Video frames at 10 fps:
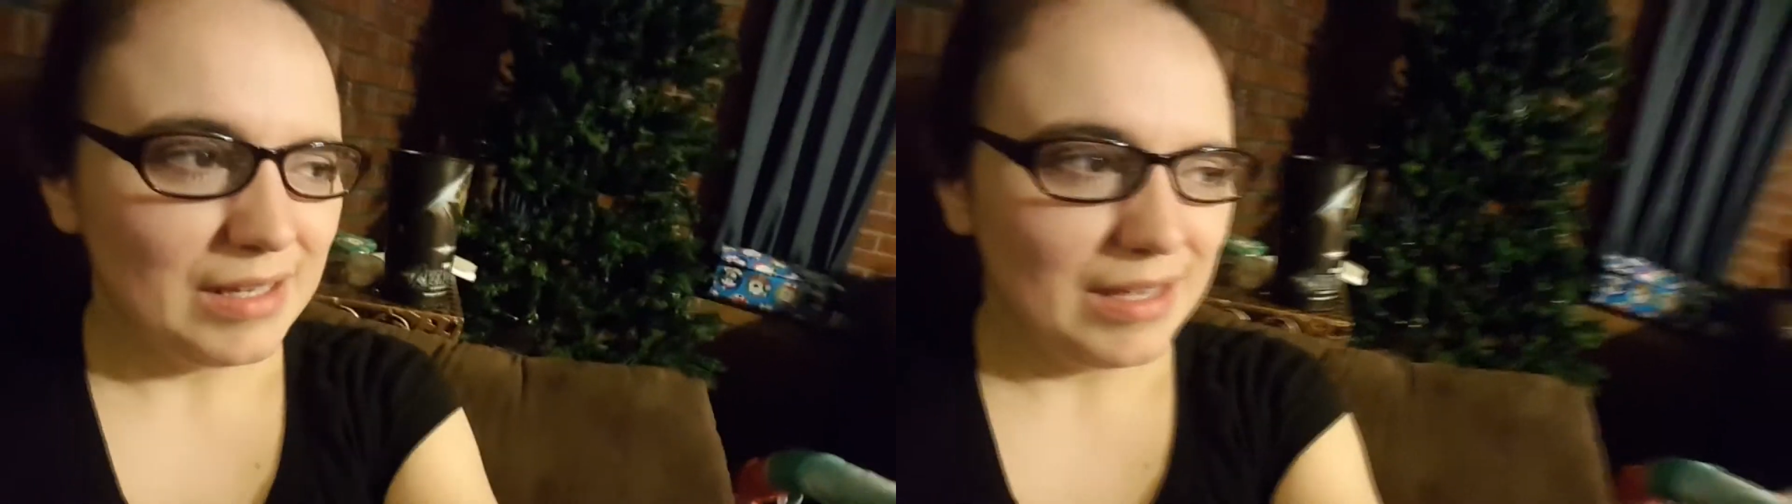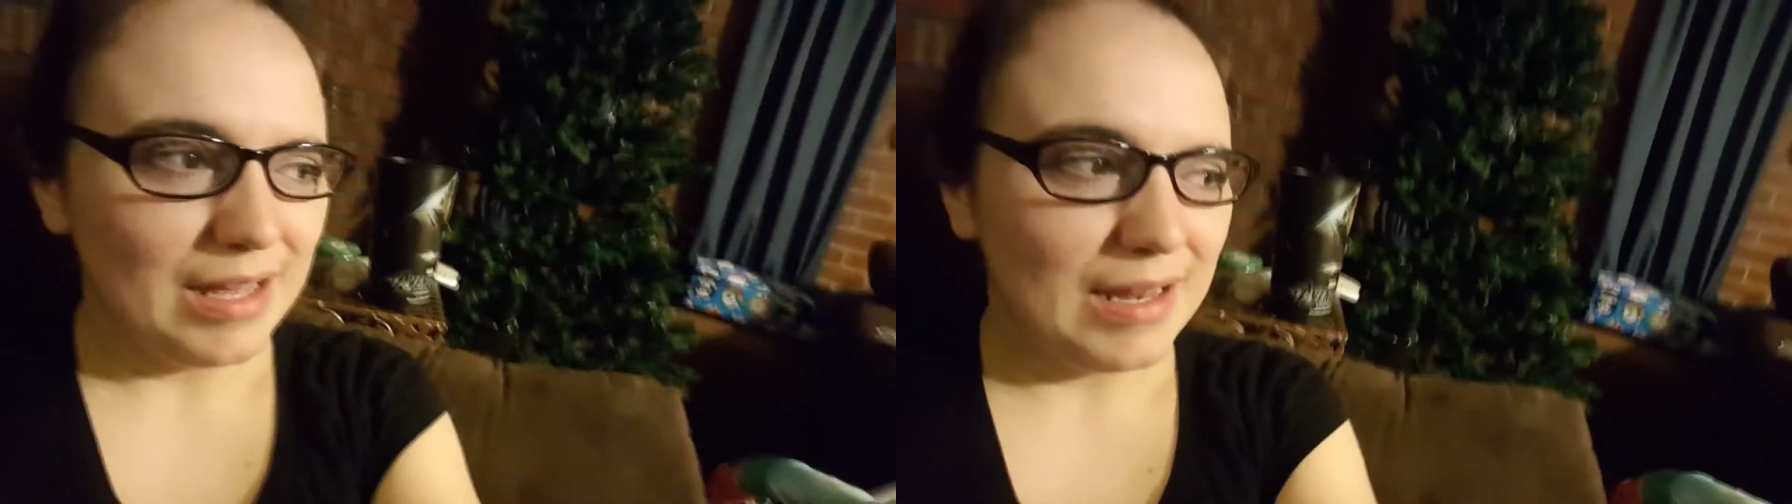
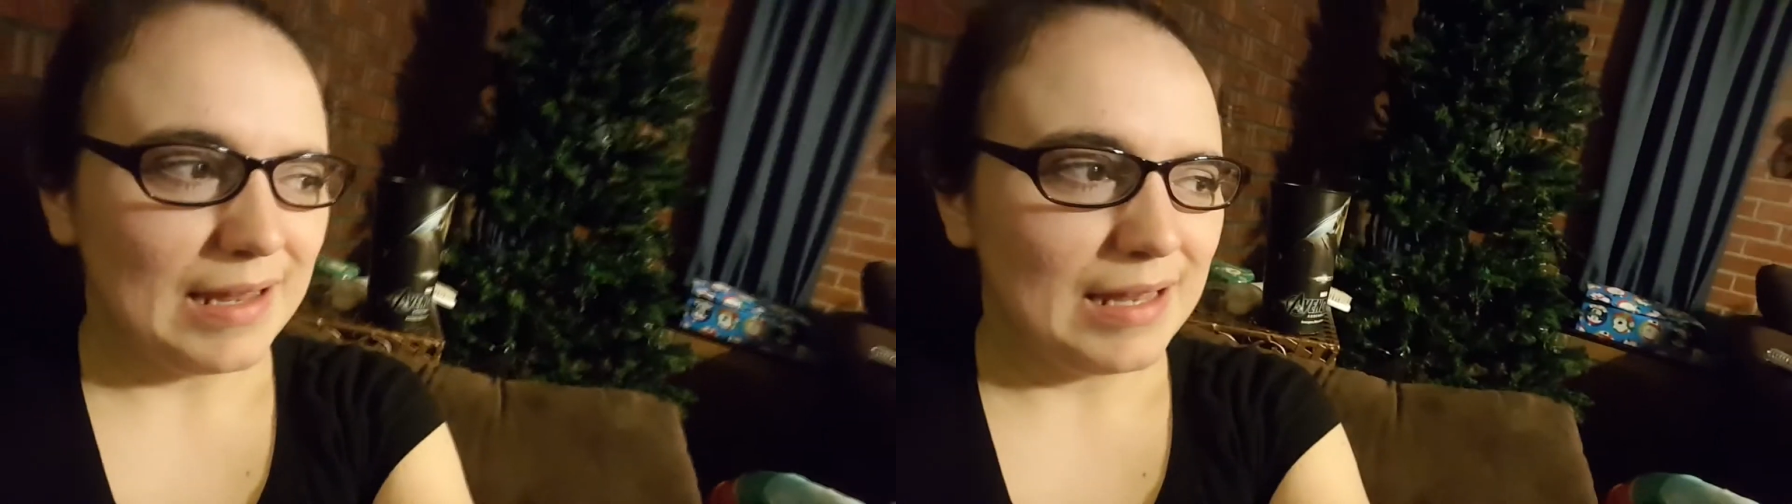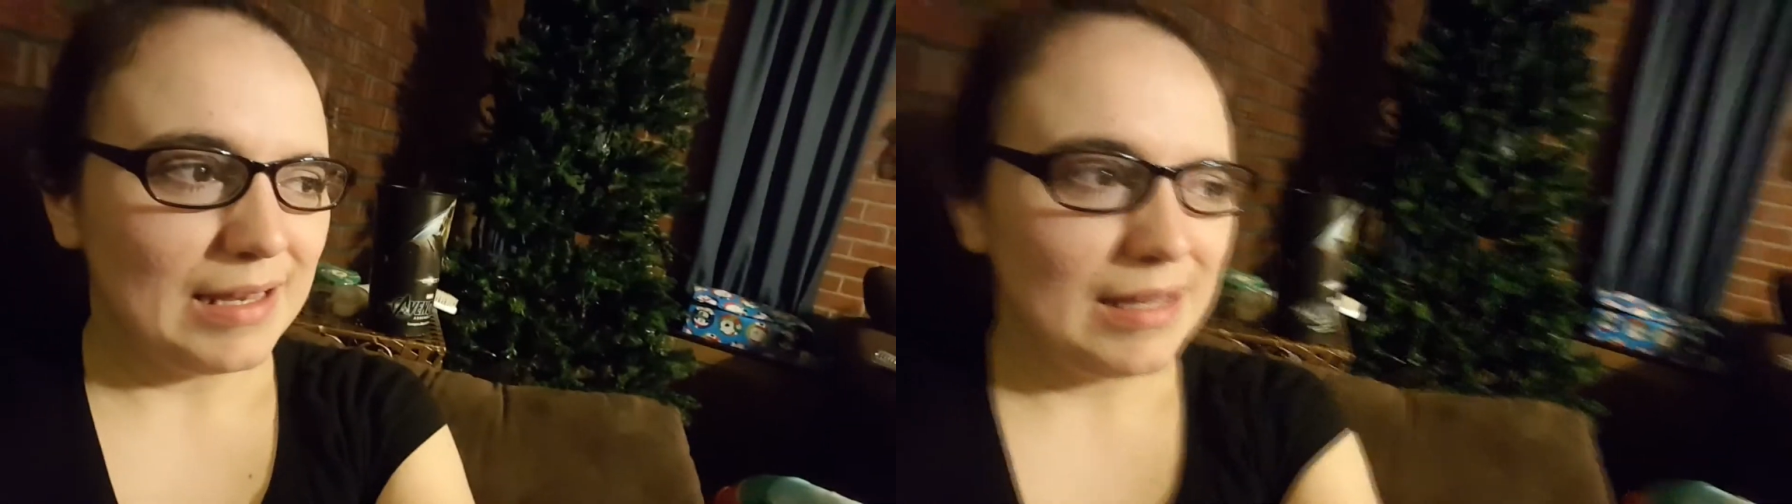
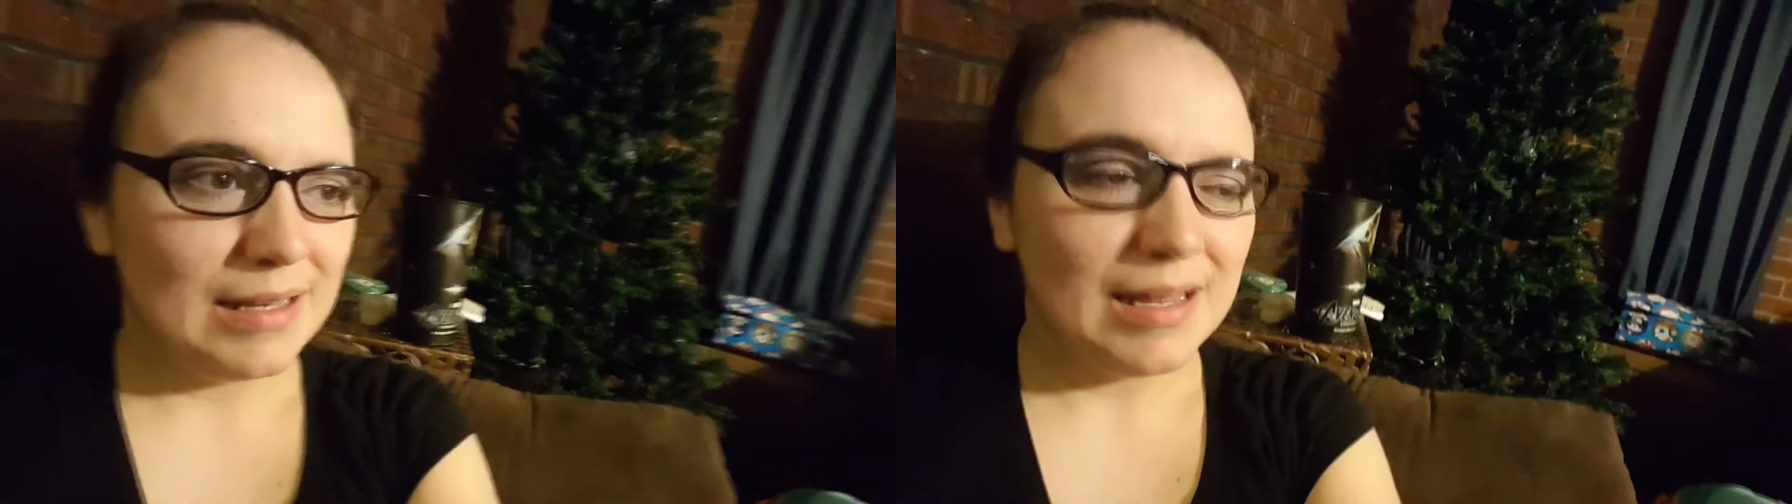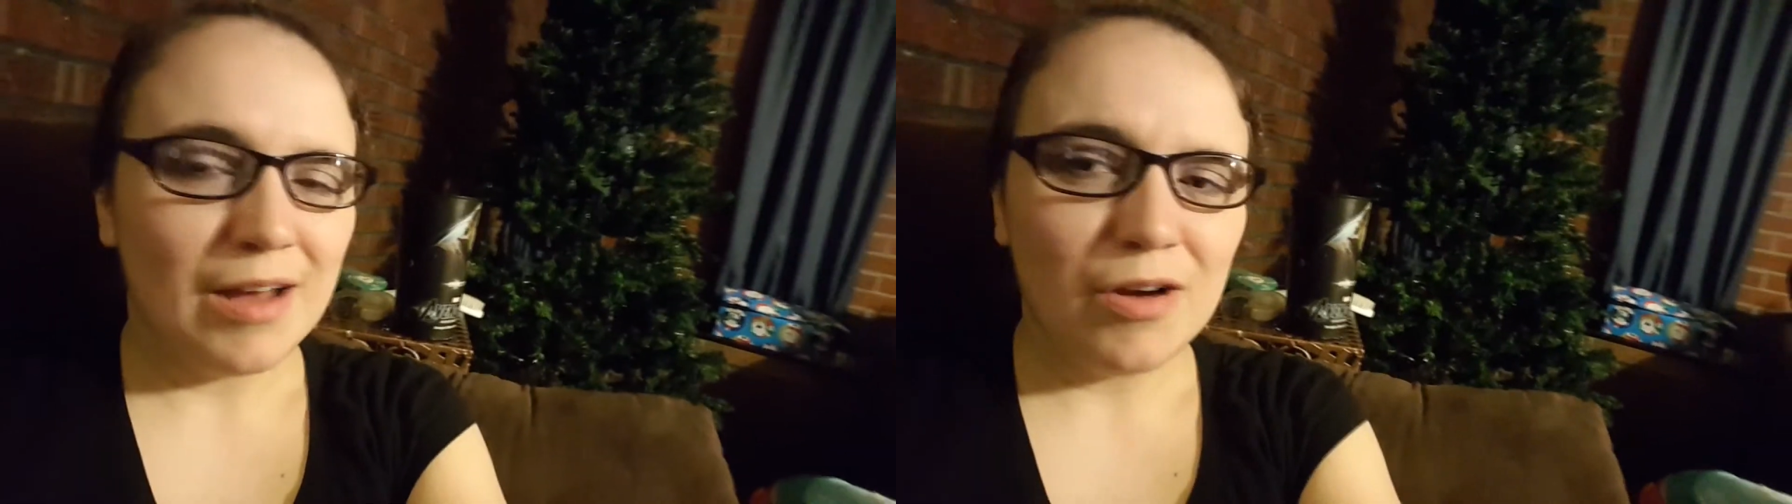And
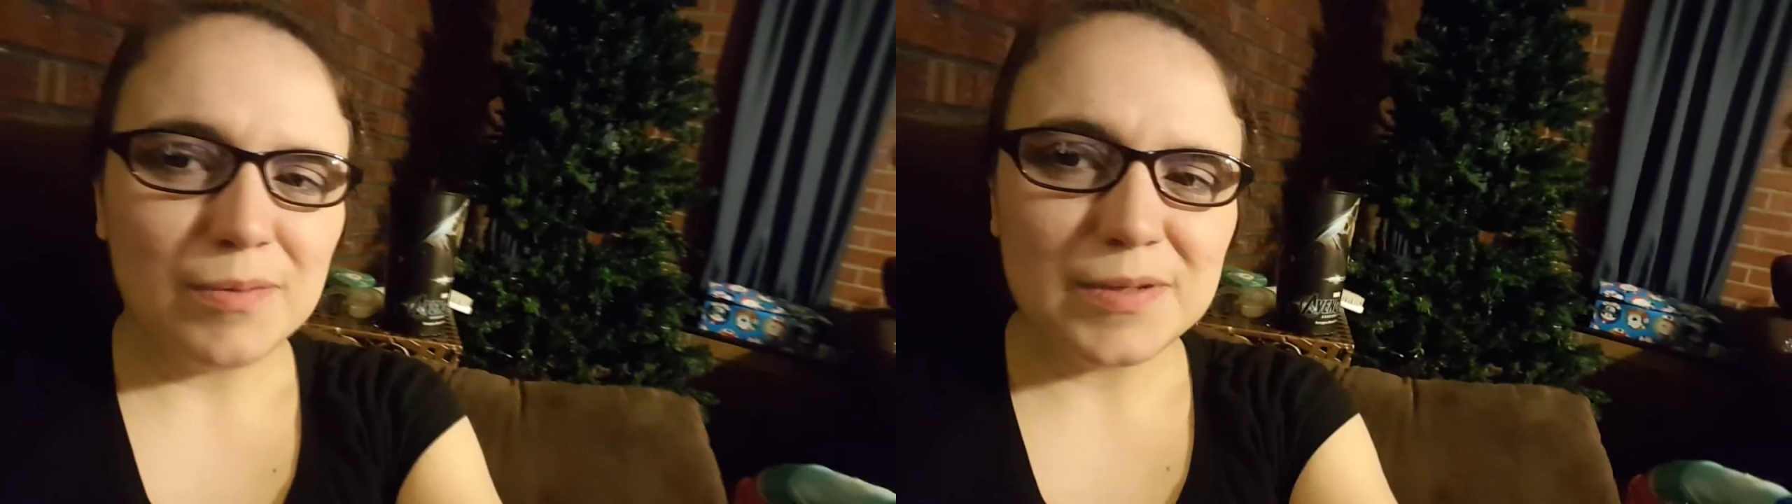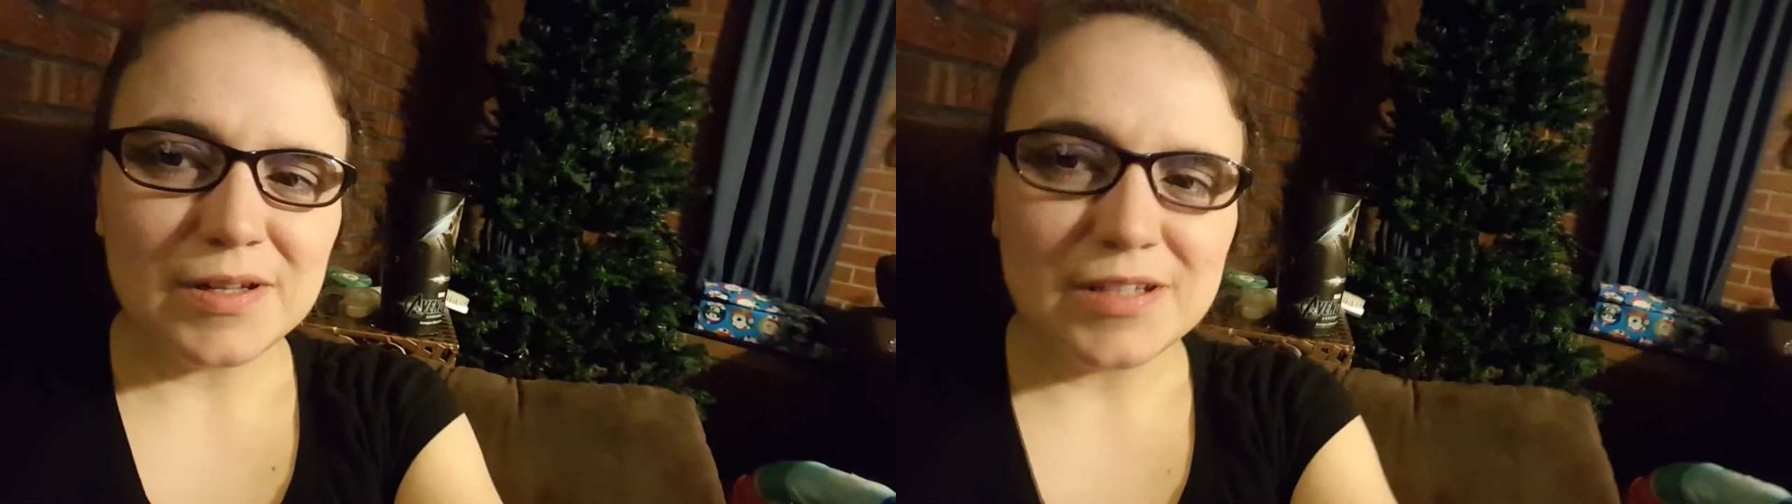I hope
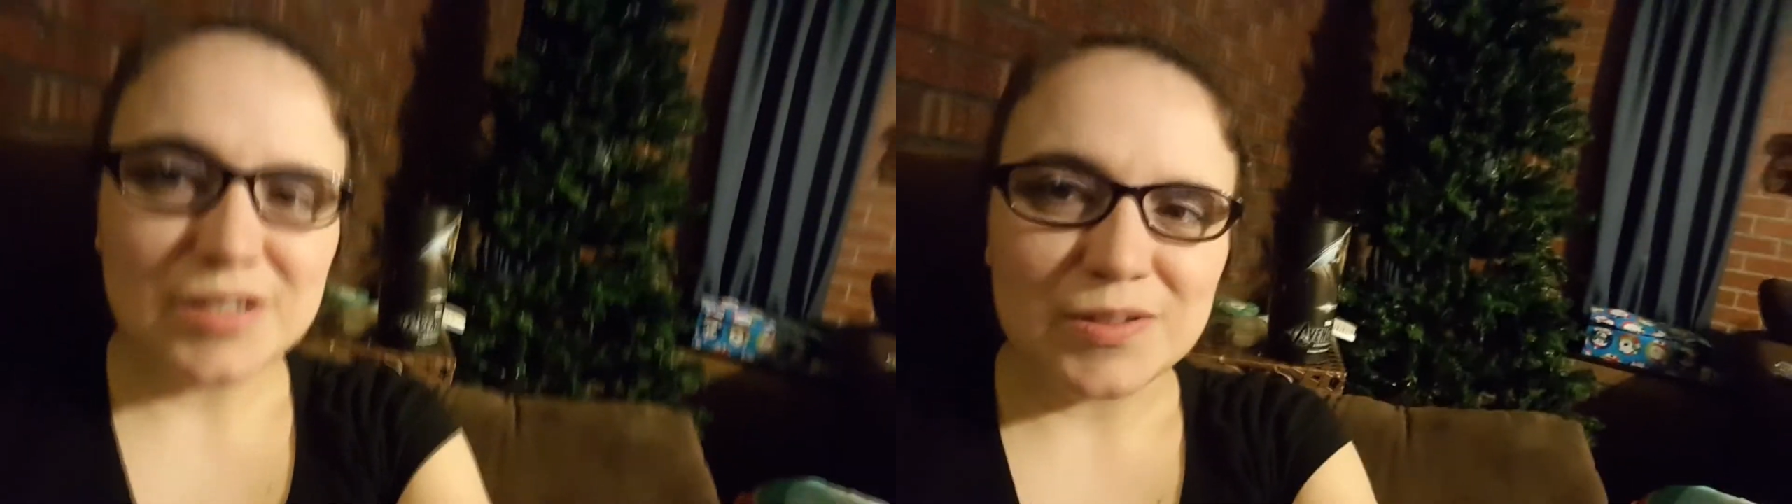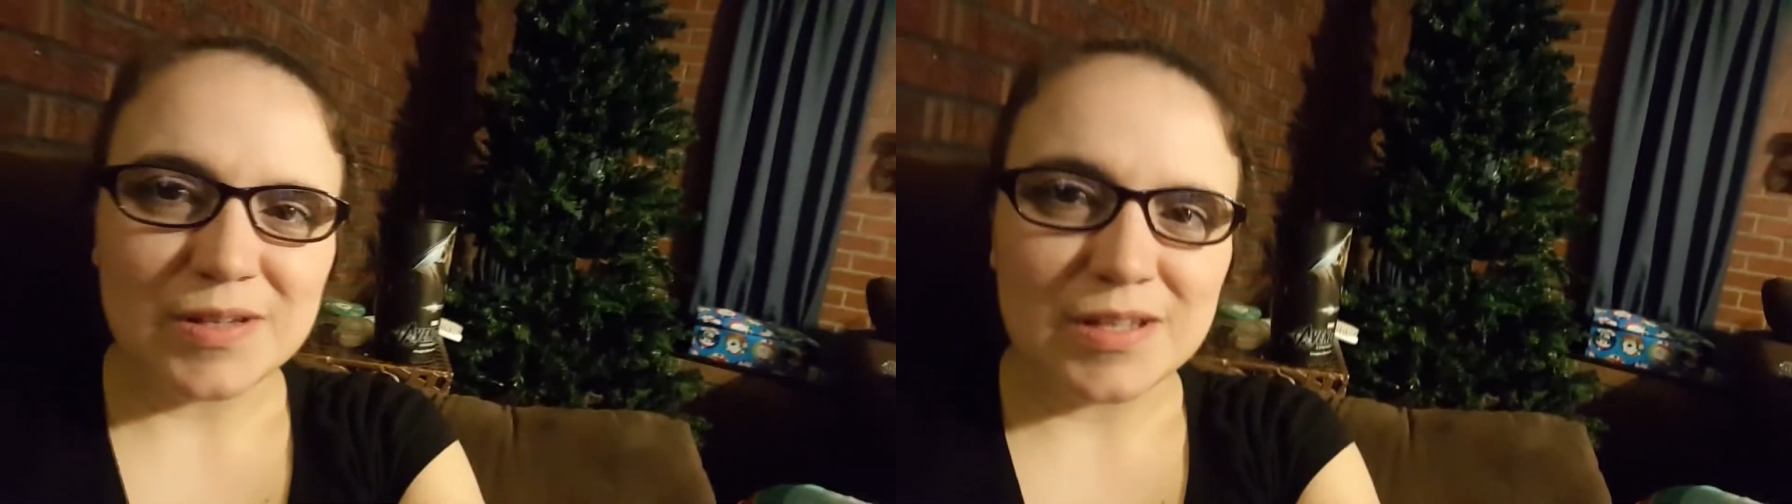you'll enjoy